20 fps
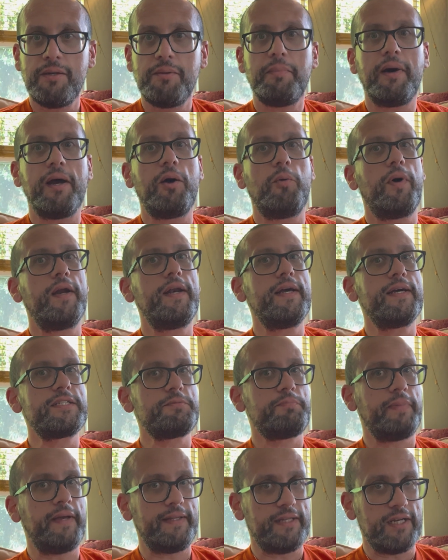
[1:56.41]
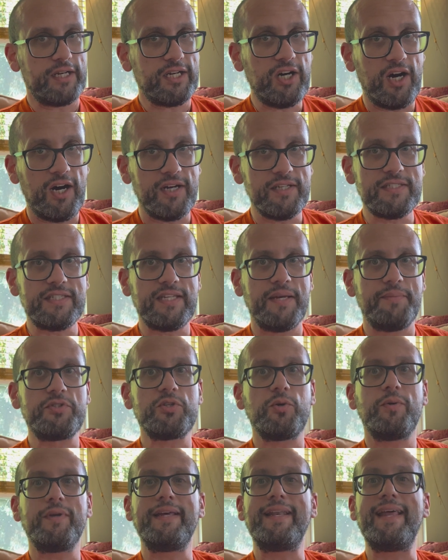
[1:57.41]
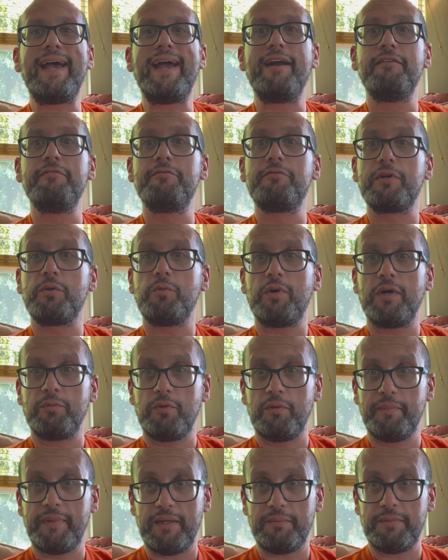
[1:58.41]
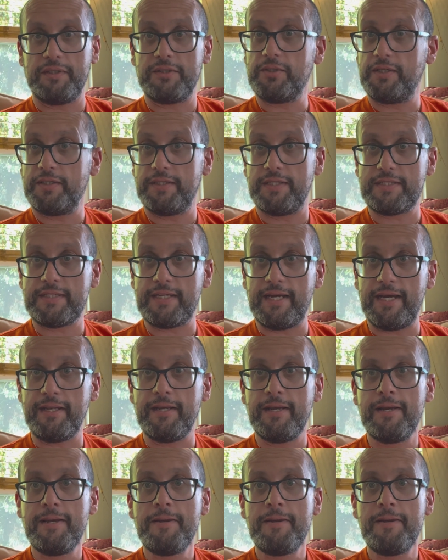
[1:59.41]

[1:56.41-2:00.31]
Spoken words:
I want to explain the concept so that everyone will be able to understand